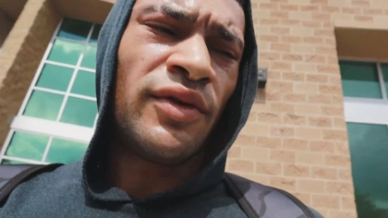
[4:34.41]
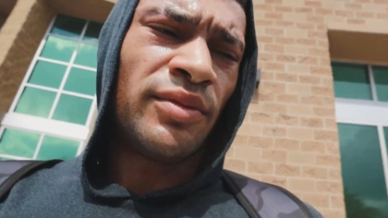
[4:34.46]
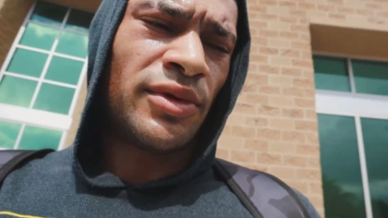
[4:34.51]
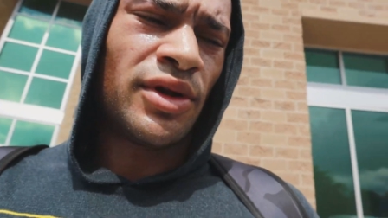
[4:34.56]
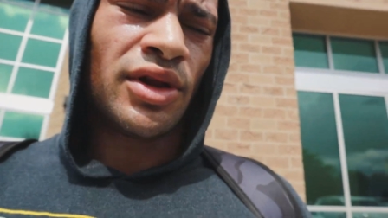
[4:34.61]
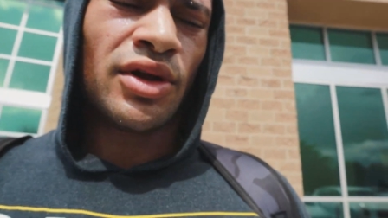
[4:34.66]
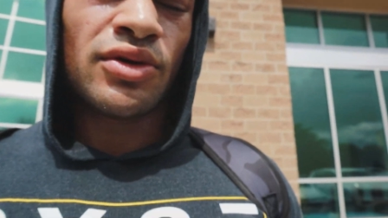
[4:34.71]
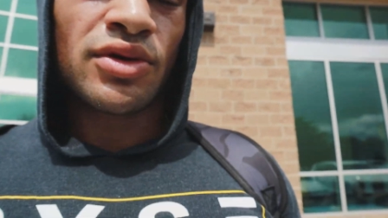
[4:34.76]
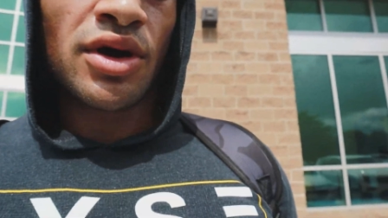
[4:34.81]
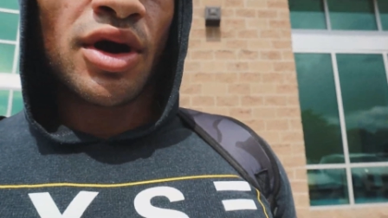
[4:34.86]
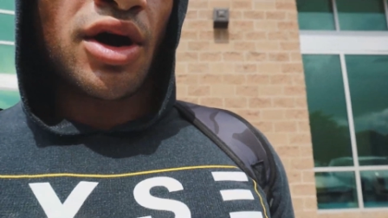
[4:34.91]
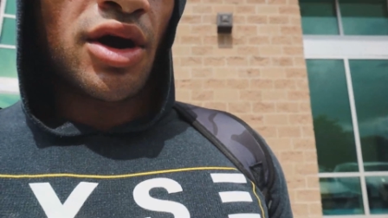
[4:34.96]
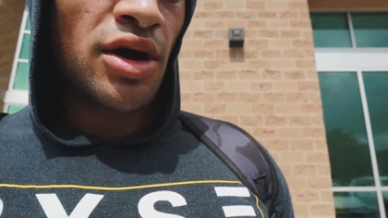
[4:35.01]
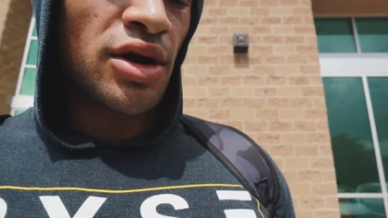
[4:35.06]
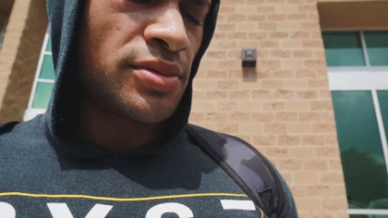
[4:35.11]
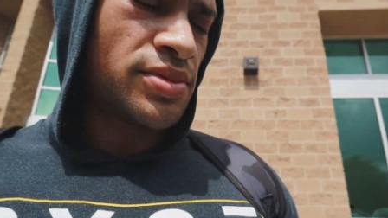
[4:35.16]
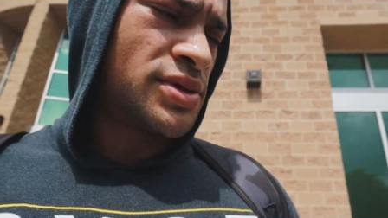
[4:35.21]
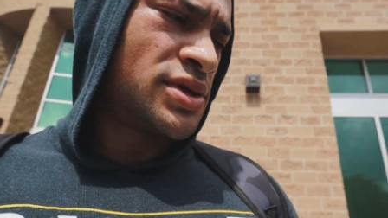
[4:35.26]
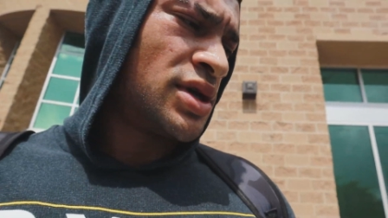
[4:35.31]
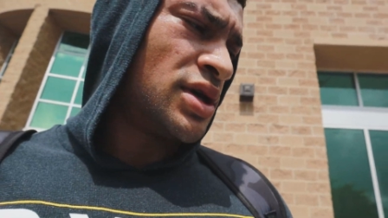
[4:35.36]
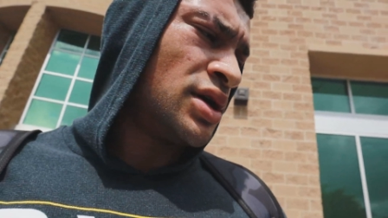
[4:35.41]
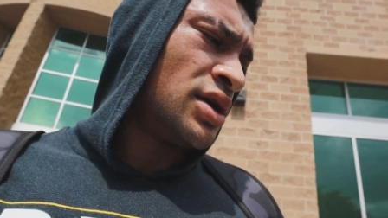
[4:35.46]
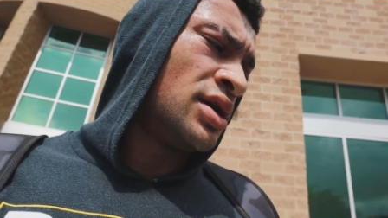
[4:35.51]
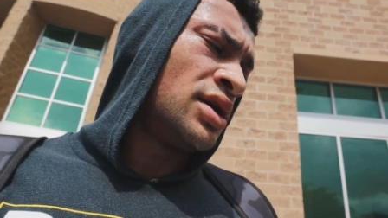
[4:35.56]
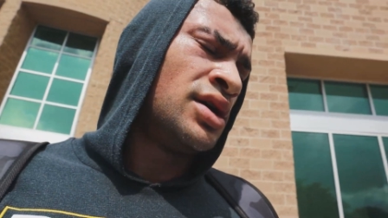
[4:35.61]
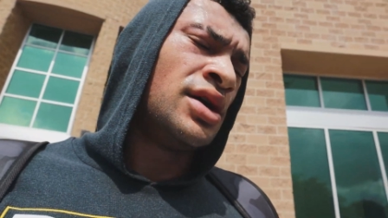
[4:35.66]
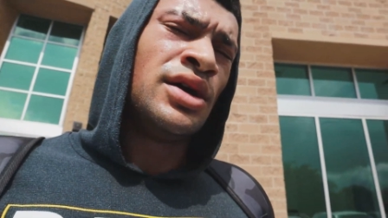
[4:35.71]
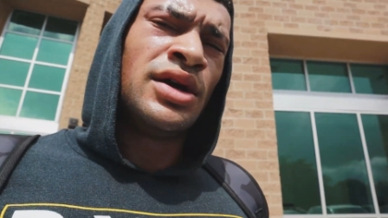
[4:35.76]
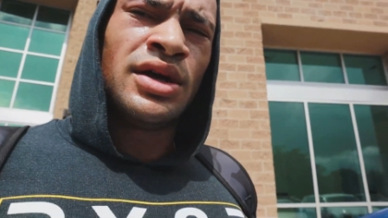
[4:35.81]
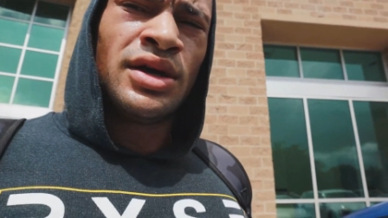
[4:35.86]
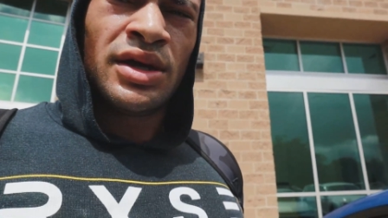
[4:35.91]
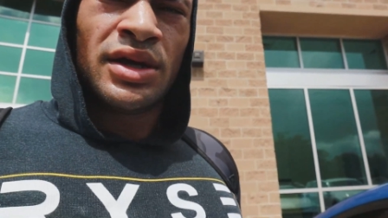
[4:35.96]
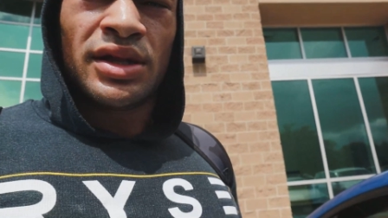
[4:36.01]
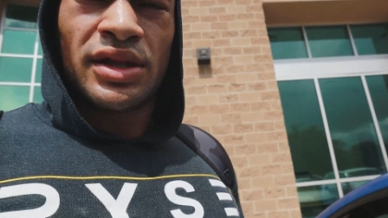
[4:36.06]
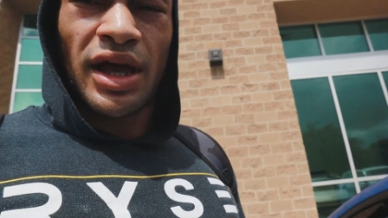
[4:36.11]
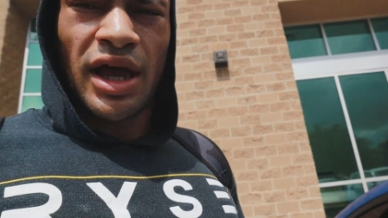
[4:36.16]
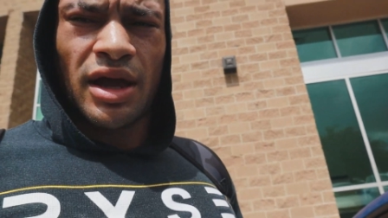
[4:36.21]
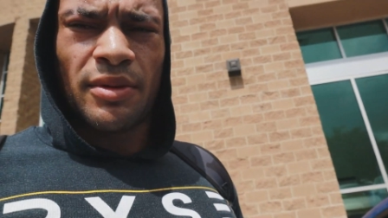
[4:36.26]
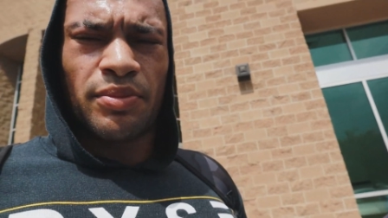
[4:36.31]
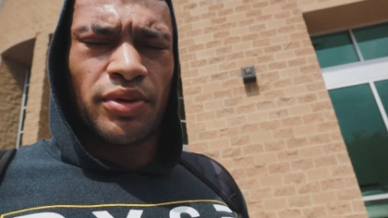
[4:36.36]
from the low carbs,
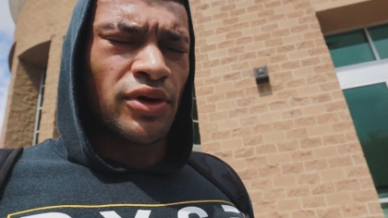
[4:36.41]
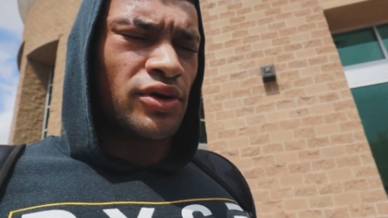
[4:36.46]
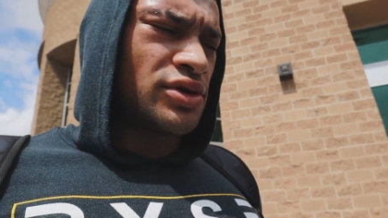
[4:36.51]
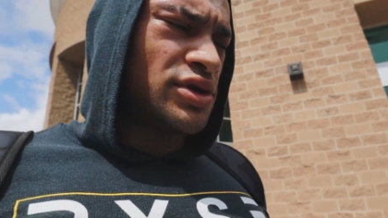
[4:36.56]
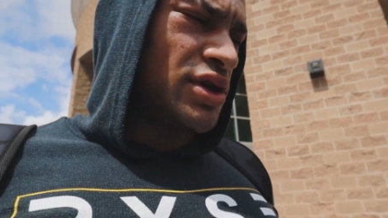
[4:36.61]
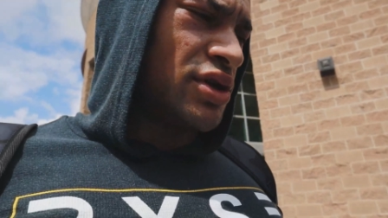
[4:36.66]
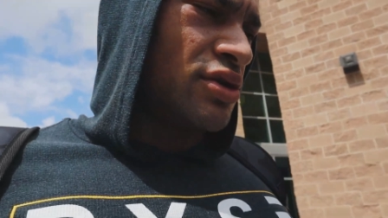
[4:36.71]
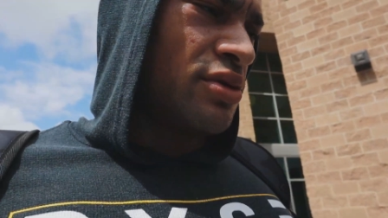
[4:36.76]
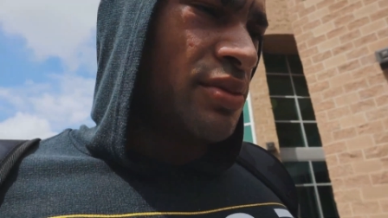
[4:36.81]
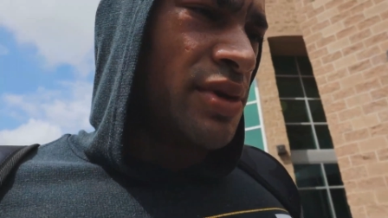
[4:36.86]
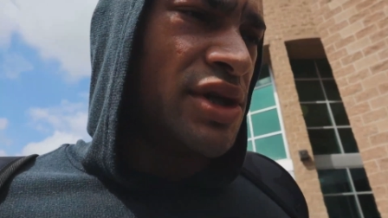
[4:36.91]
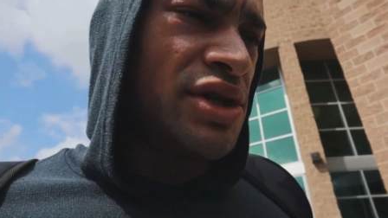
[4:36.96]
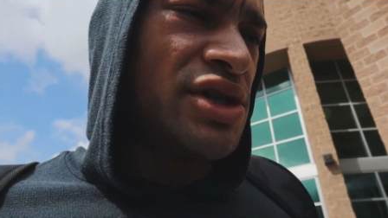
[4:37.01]
high protein, or